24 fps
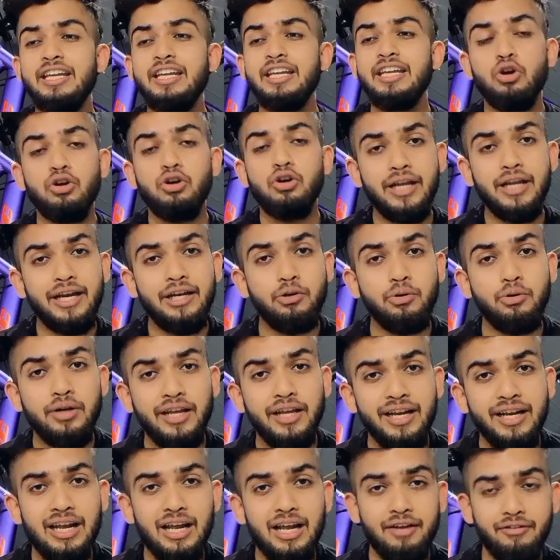in your
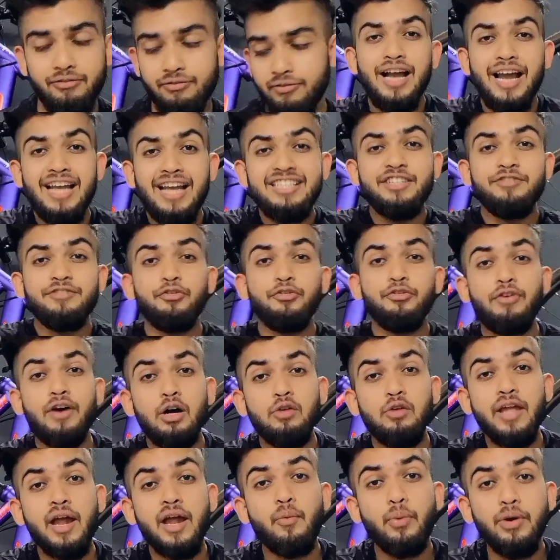day-to-day life. So guys, if you
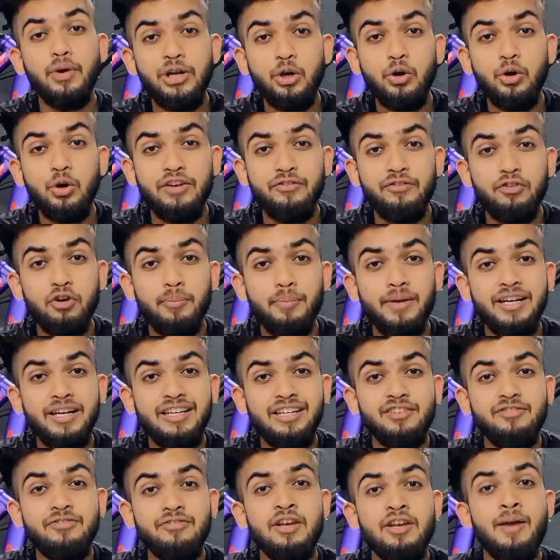found that video
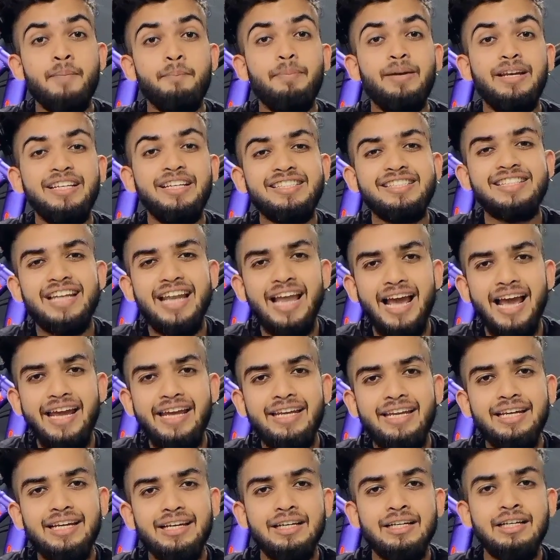informative, please
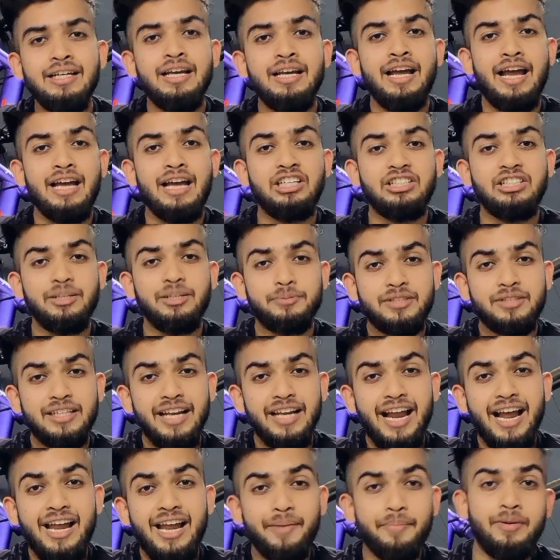like,
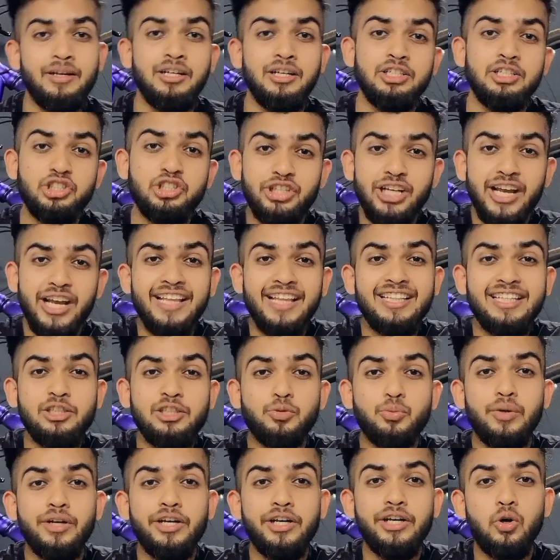subscribe, share this
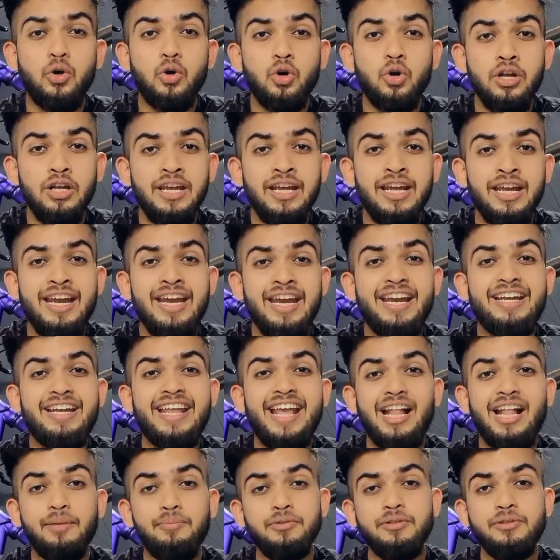video. It
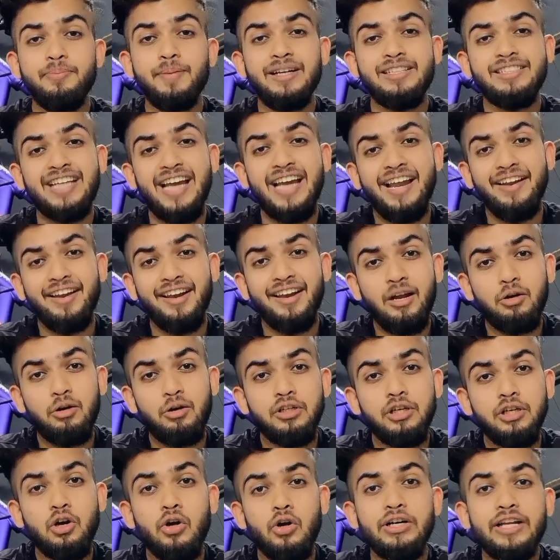helps my channel out a
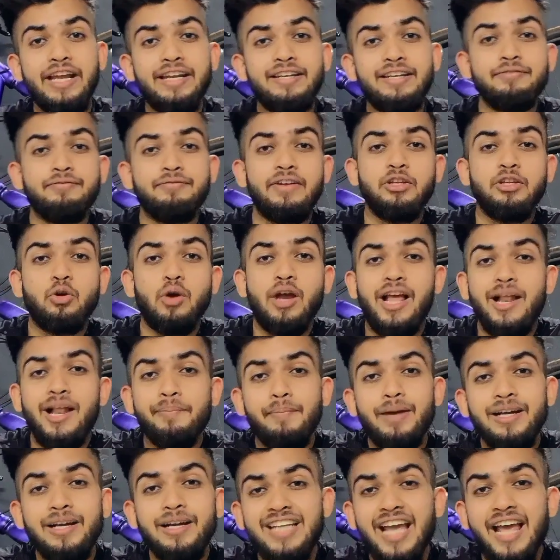lot, and when you help
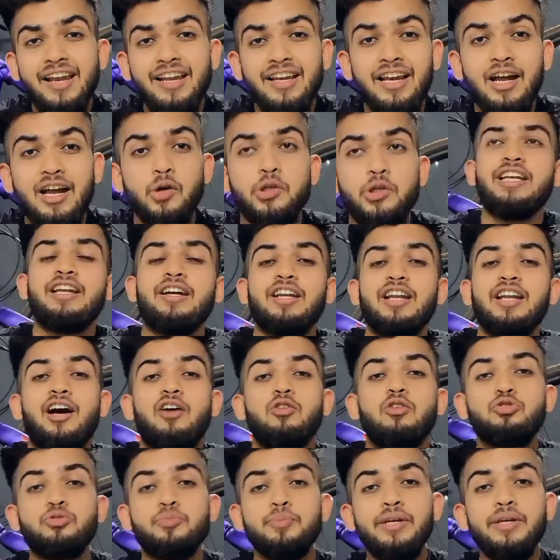my channel out, it
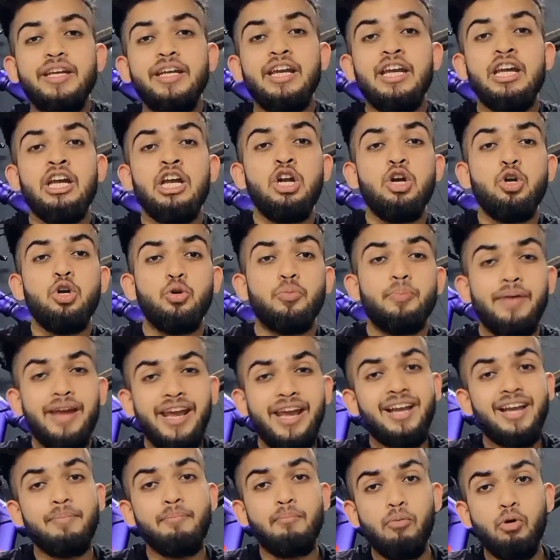allows me to
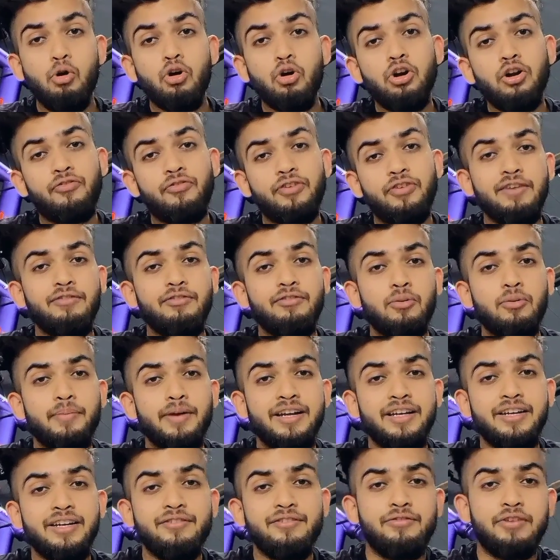make more of
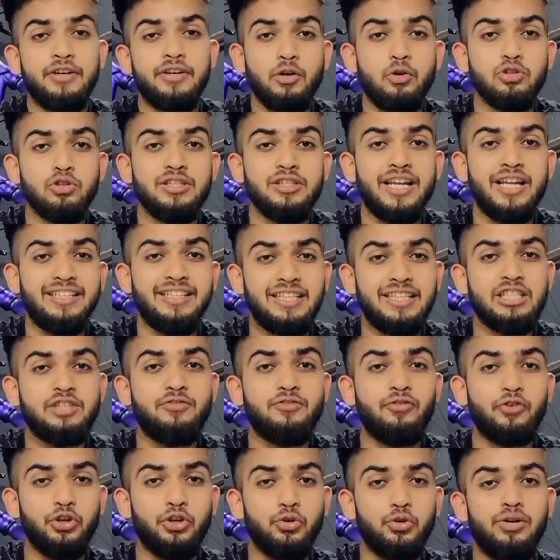informative videos like this
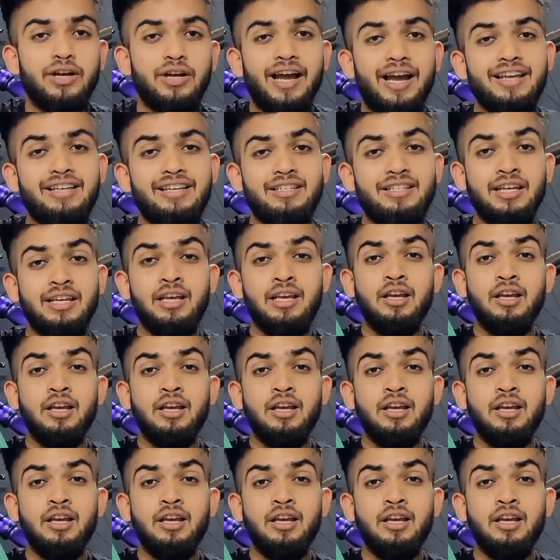for you guys.